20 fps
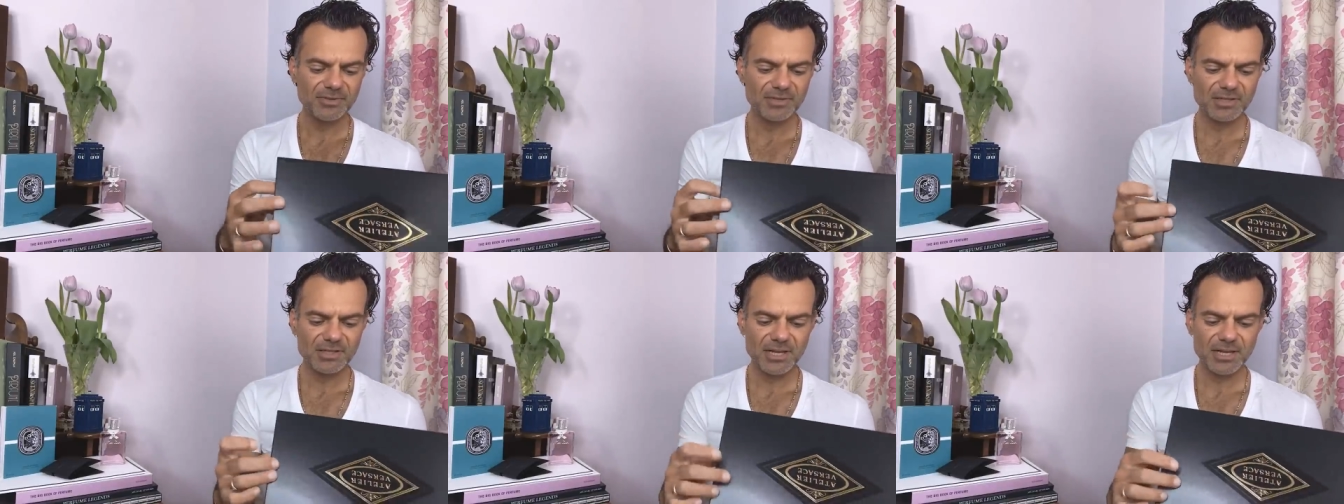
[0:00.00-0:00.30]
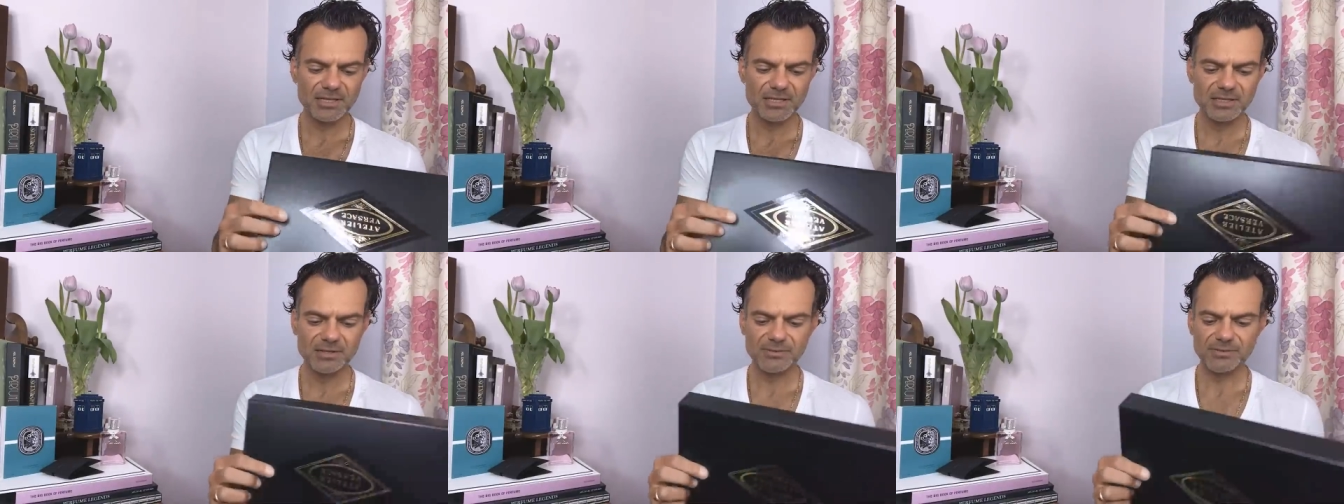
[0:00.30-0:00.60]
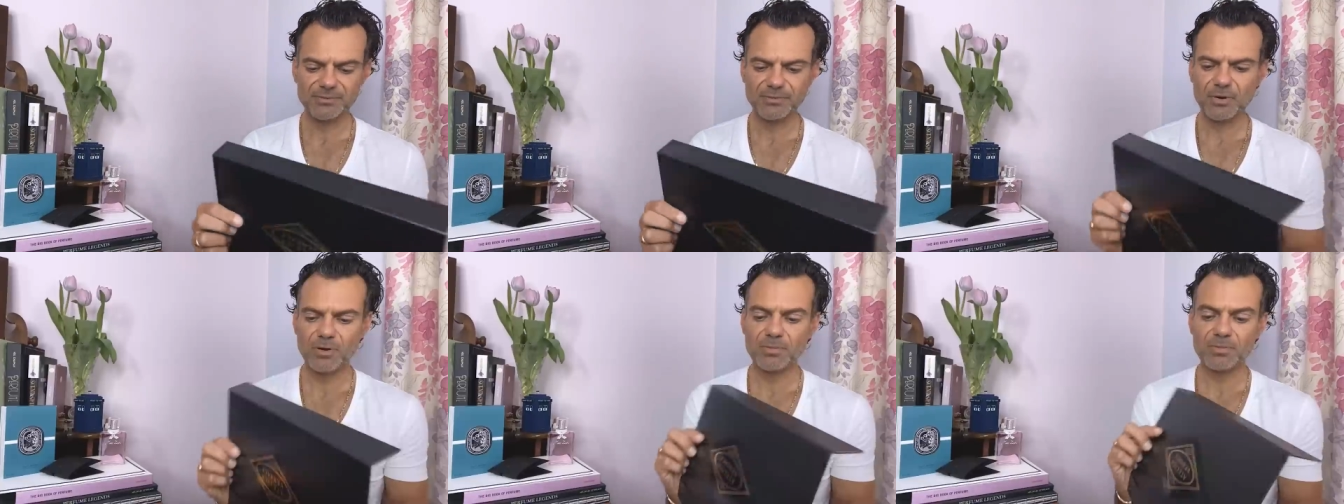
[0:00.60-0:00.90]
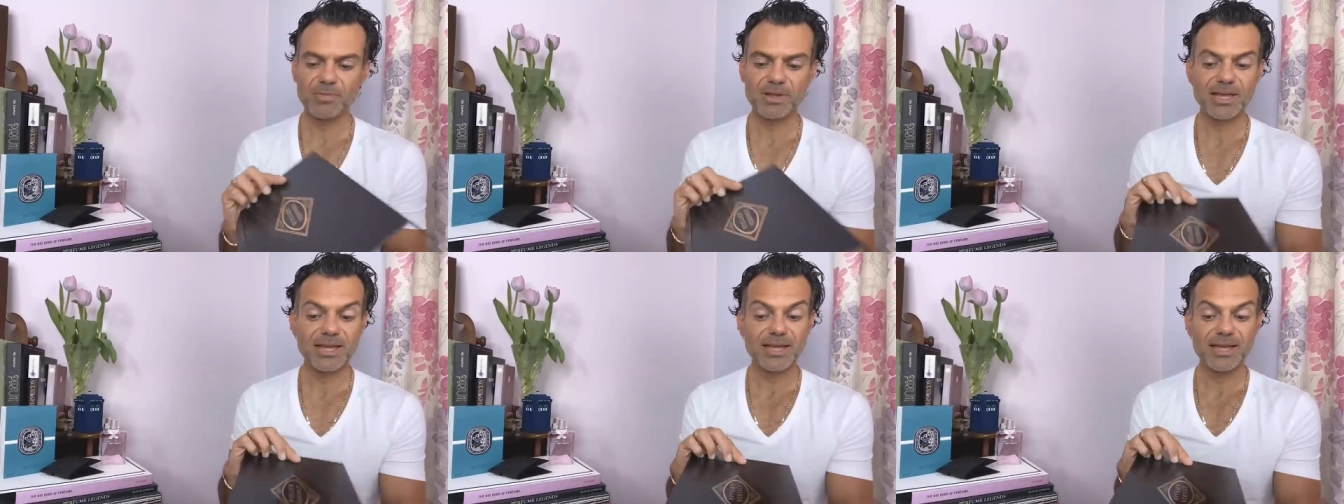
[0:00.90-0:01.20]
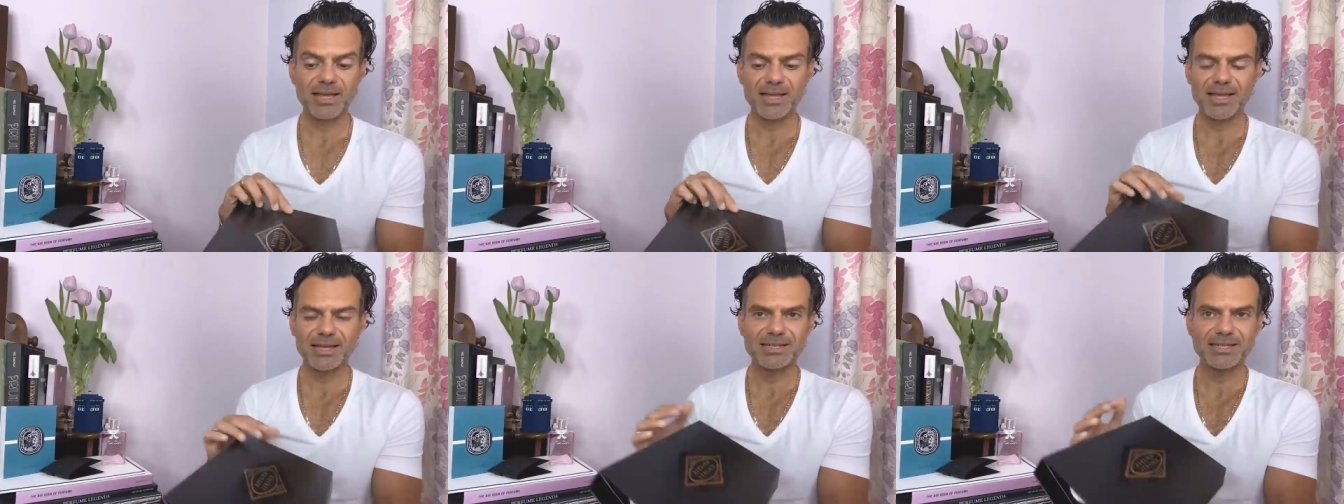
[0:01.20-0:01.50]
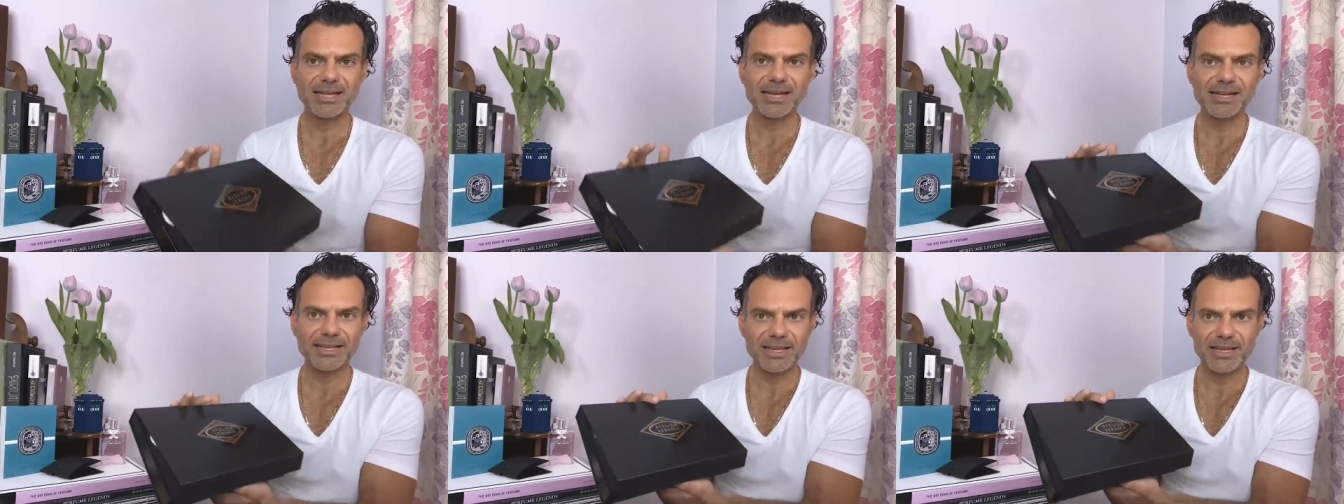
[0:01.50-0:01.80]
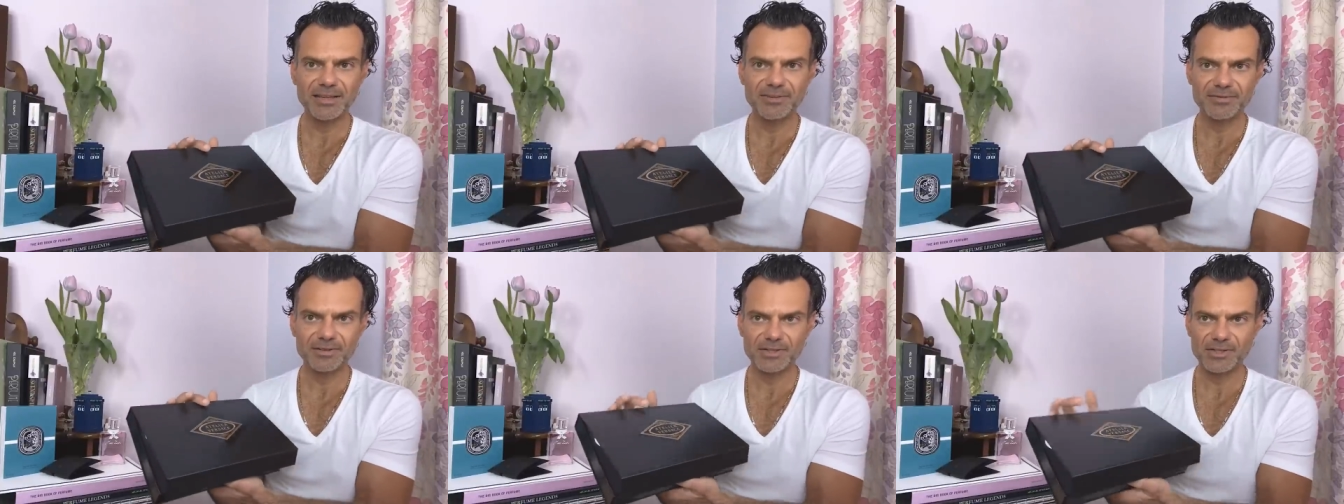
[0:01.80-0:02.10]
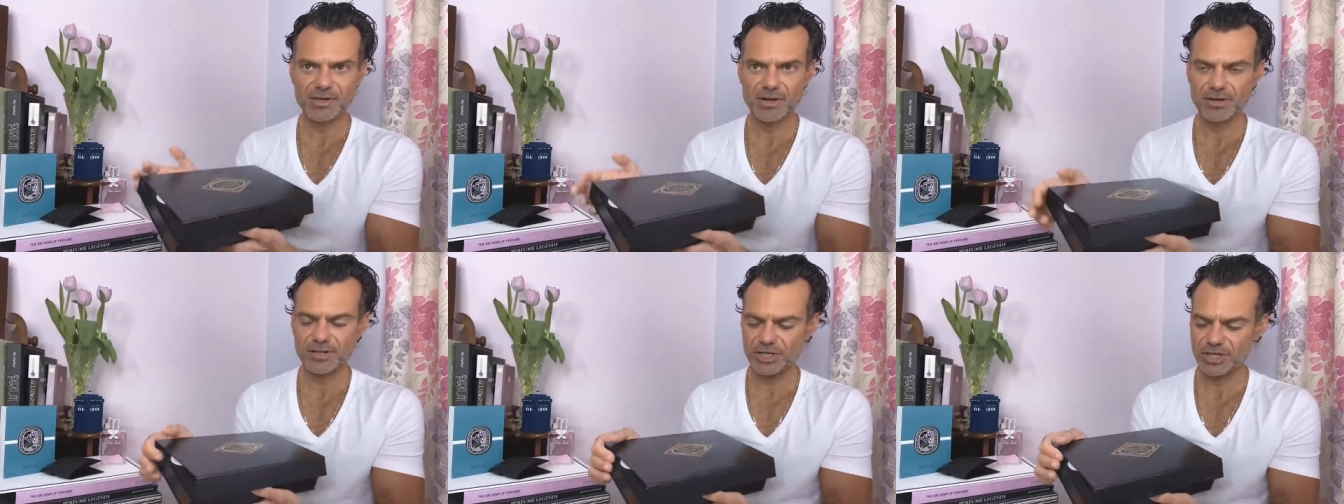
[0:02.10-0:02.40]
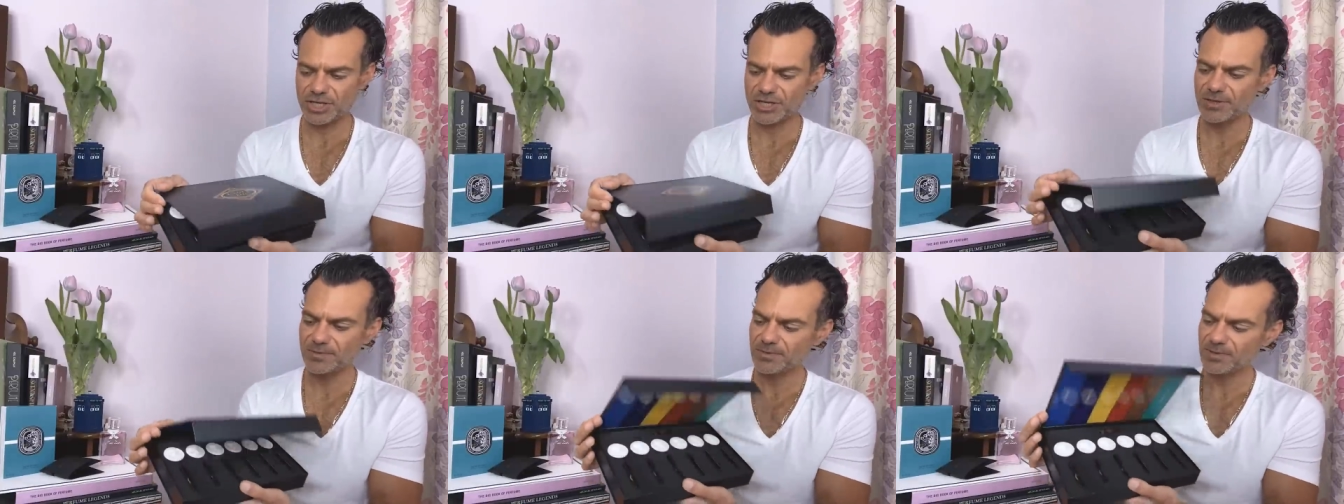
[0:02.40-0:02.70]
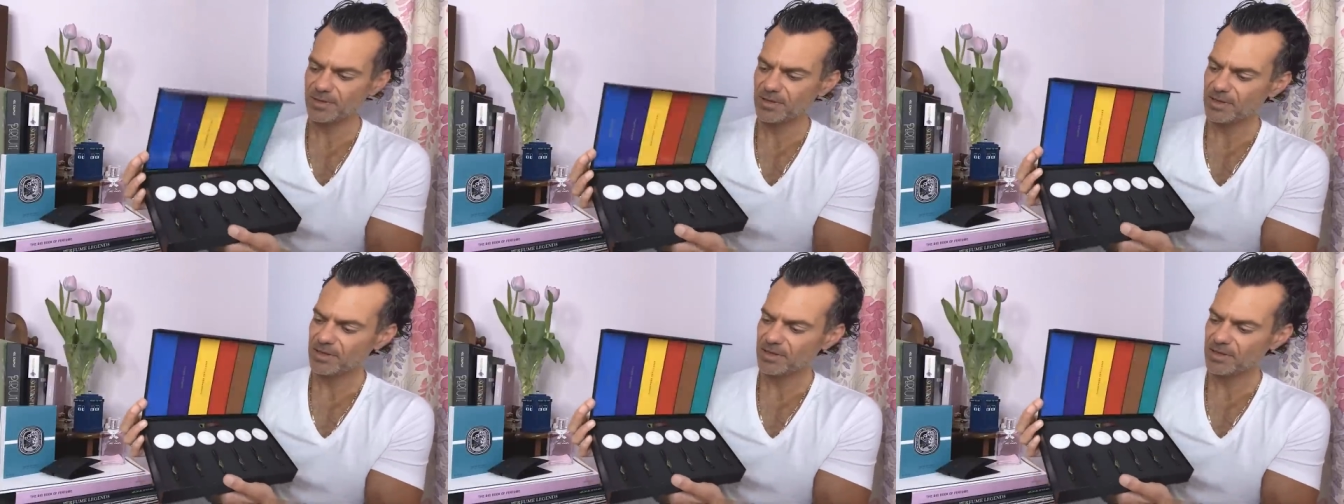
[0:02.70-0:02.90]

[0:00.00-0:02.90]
scents from Atelier Versace.